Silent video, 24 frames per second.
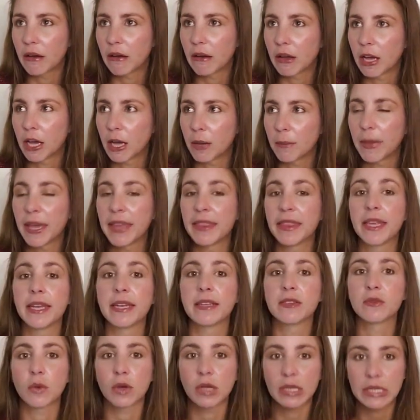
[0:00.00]
and then
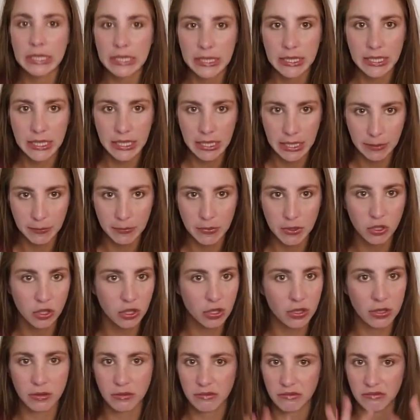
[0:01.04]
as well as tips,
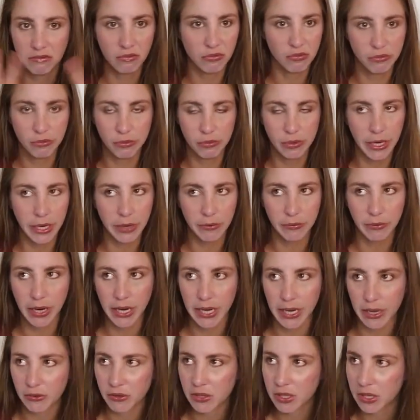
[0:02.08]
just
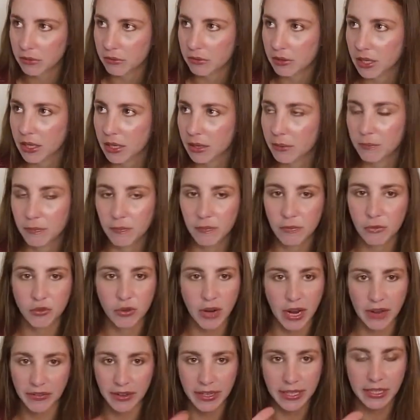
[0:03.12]
write out
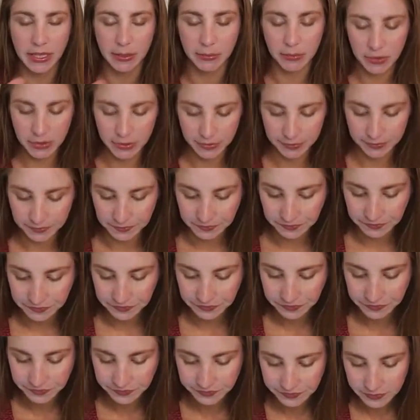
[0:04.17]
graphic tips.
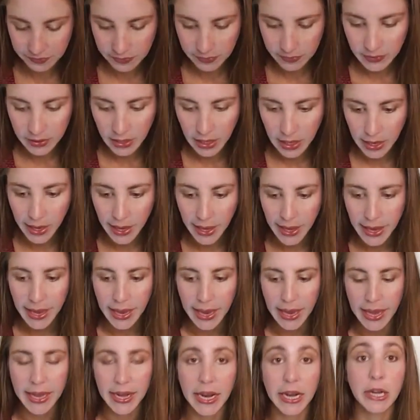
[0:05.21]

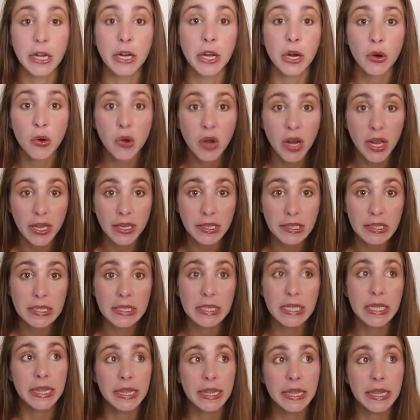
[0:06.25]
And I
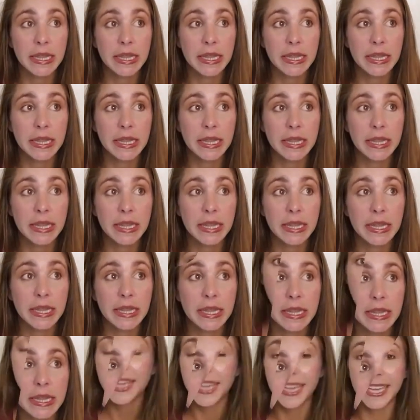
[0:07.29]
noticed that because
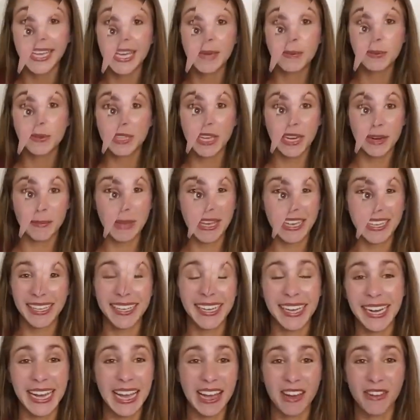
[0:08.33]
it keeps
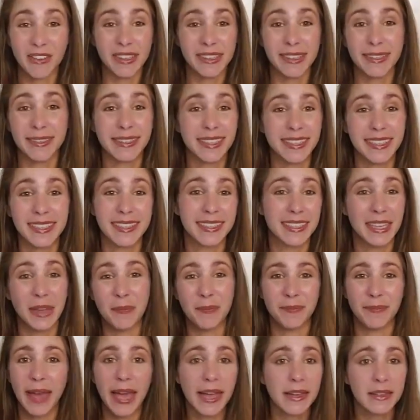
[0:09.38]
cutting out because it says it's at
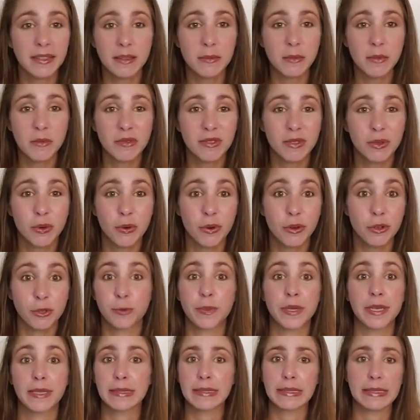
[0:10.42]
maximum storage,
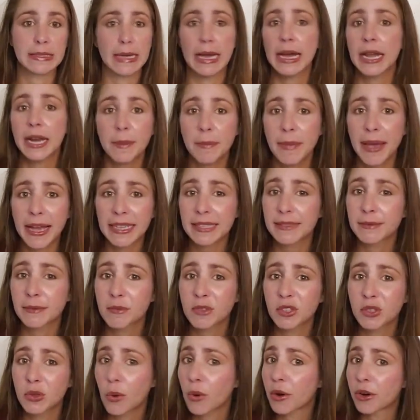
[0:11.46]
but it's not at
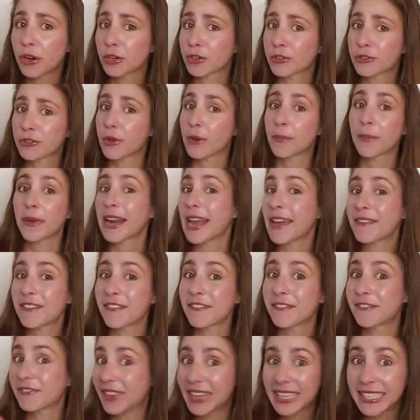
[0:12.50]
maximum storage. So I'm gonna have to
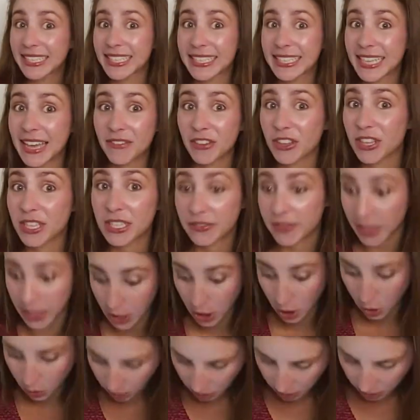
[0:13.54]
fix this after this
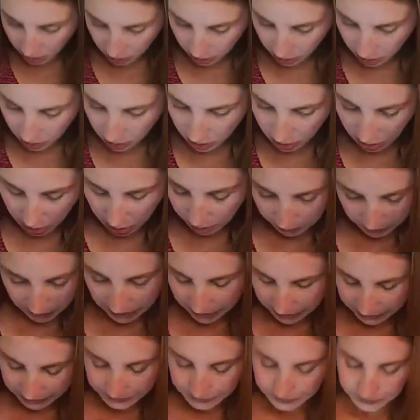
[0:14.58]
video.
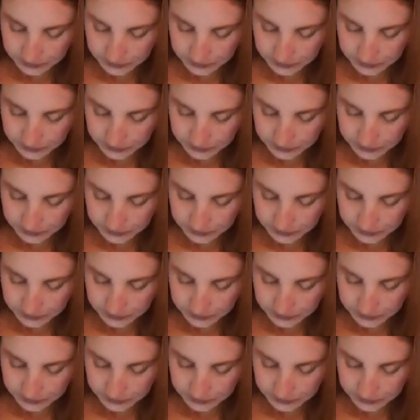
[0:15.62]
But